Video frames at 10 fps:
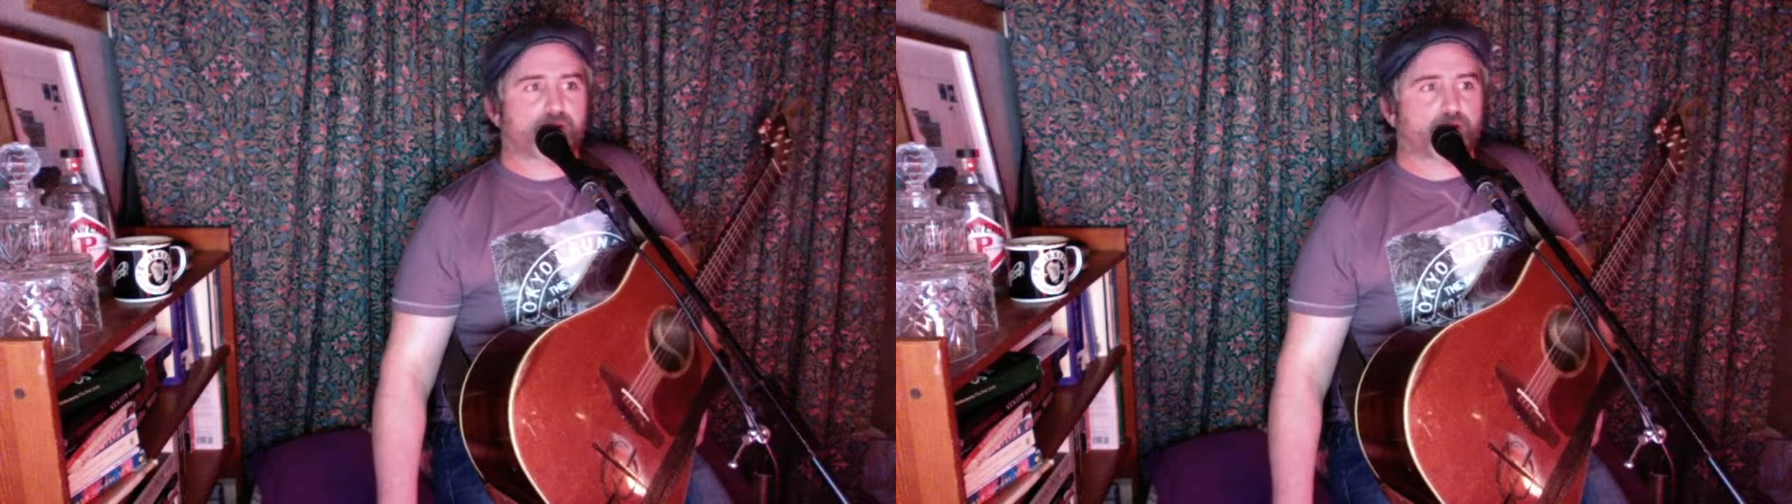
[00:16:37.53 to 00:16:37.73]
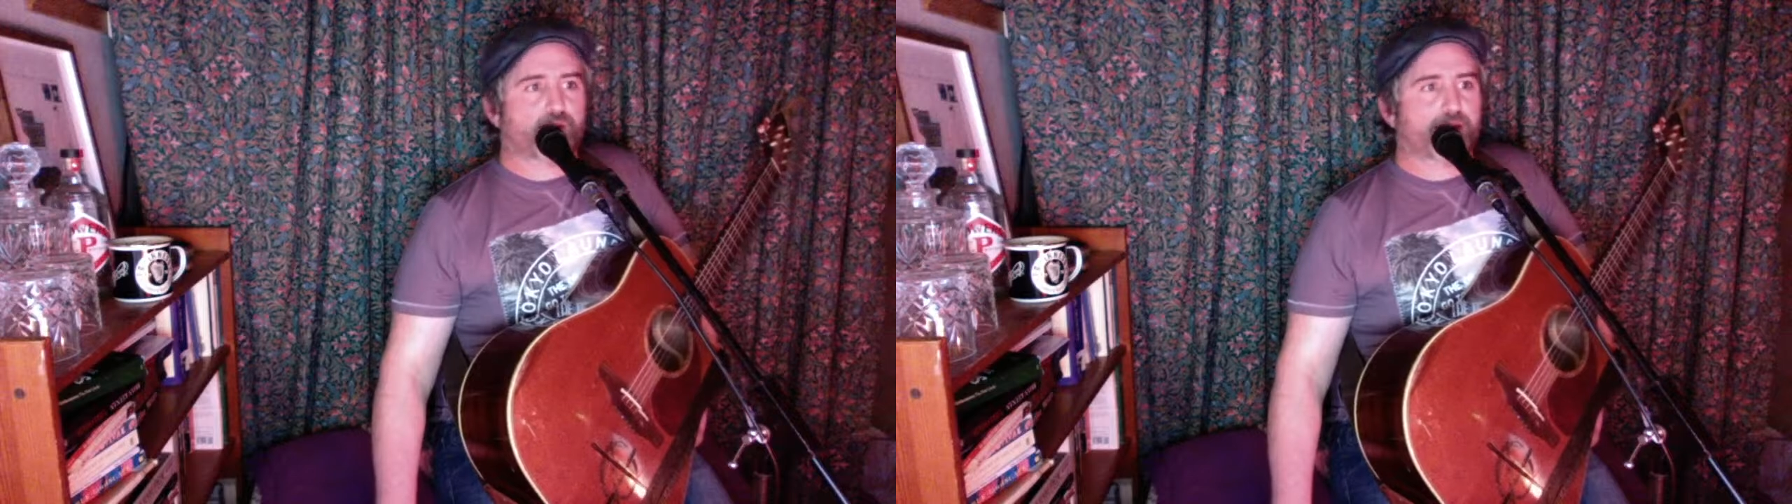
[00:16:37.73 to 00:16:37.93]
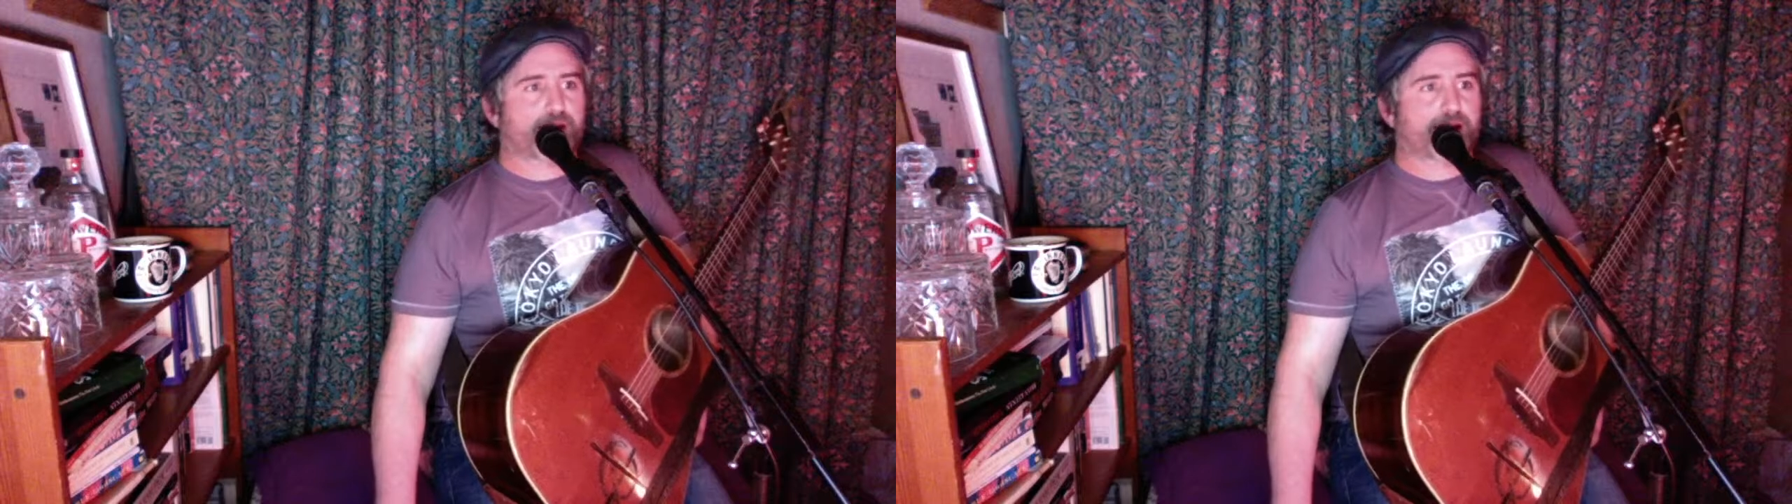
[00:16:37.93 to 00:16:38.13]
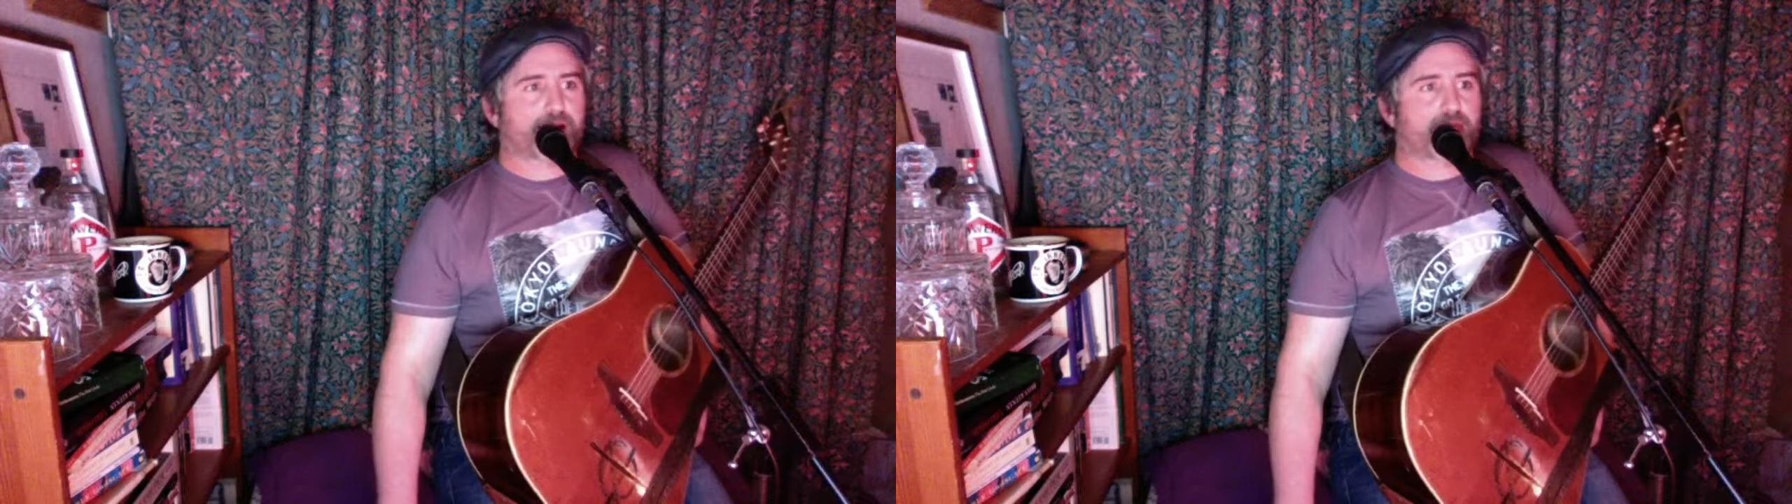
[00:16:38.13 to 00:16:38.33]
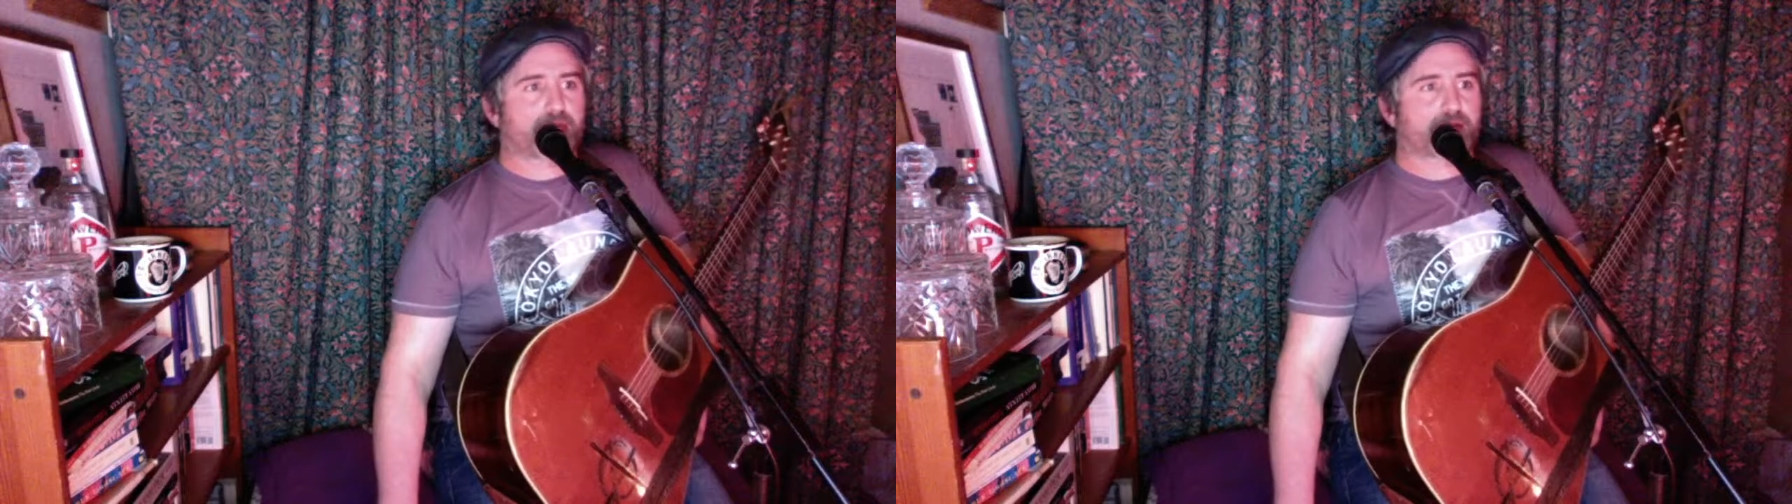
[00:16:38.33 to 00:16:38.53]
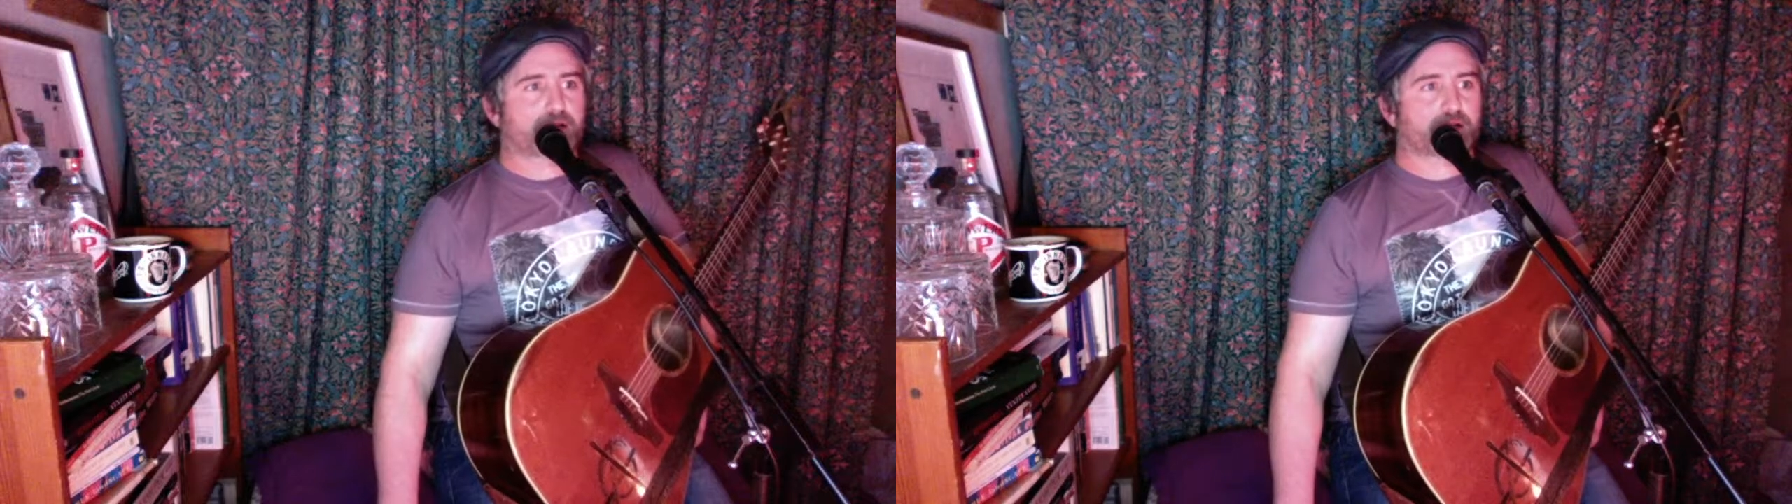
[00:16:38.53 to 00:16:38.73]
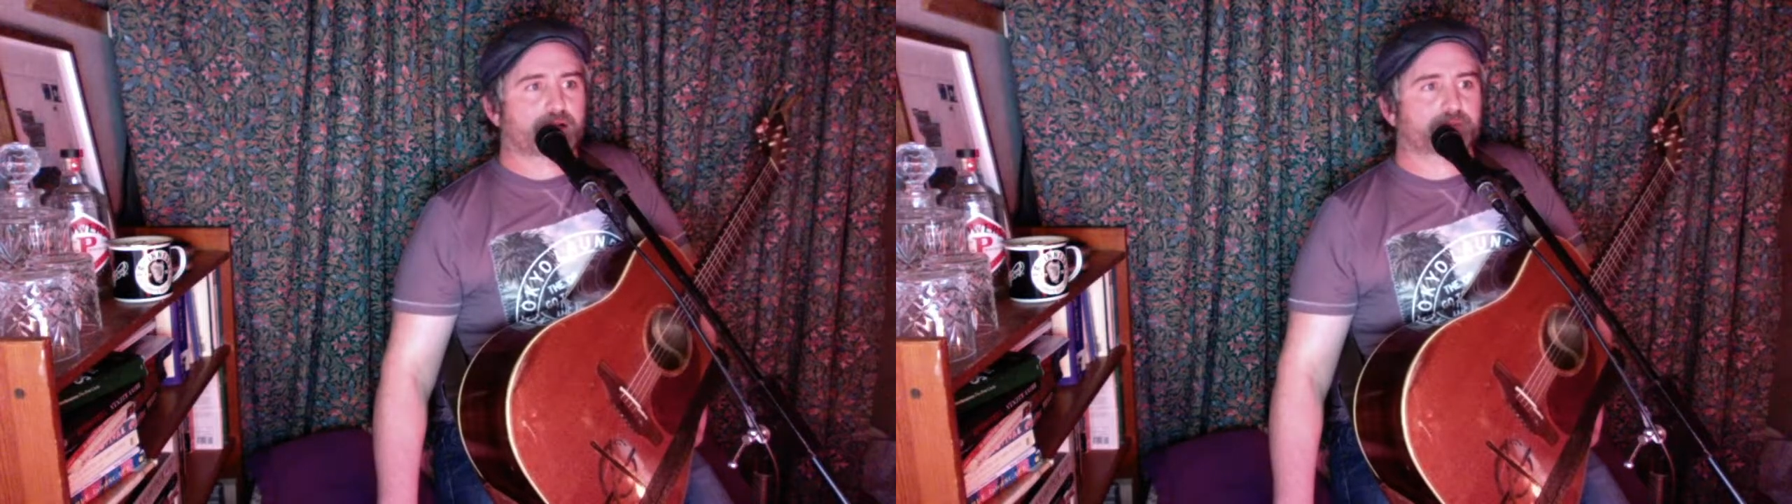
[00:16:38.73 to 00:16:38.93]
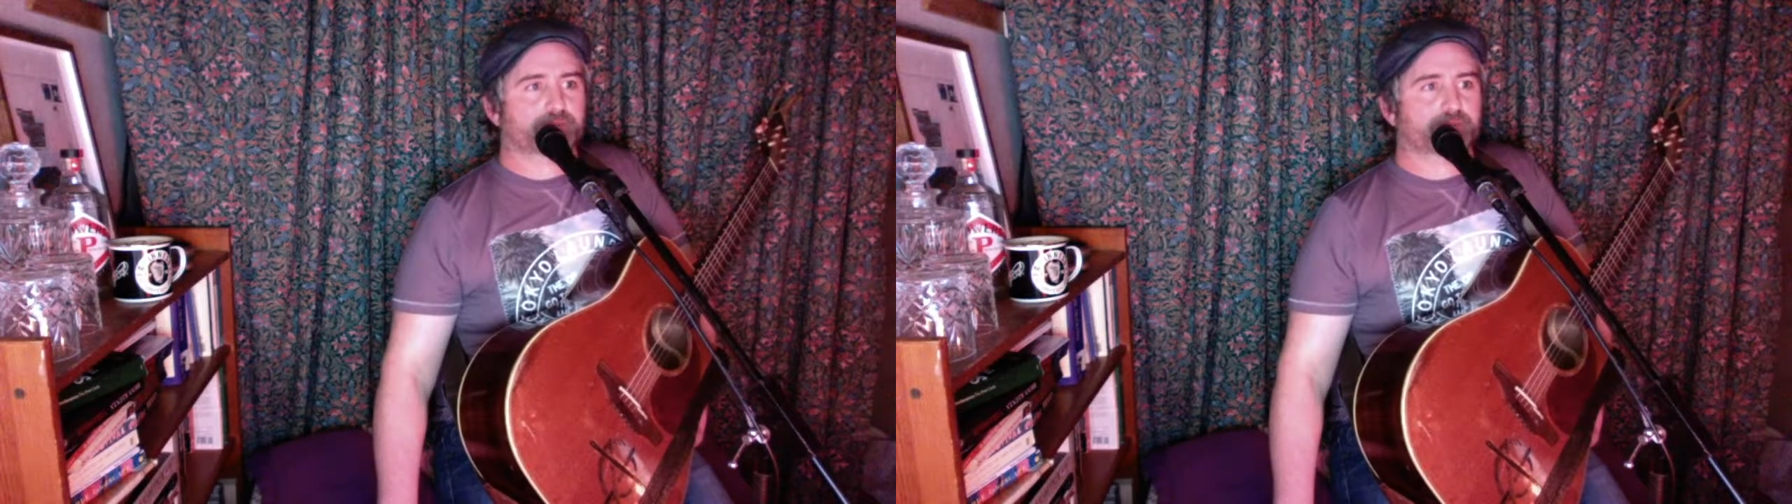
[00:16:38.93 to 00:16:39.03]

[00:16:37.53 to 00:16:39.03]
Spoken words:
quick look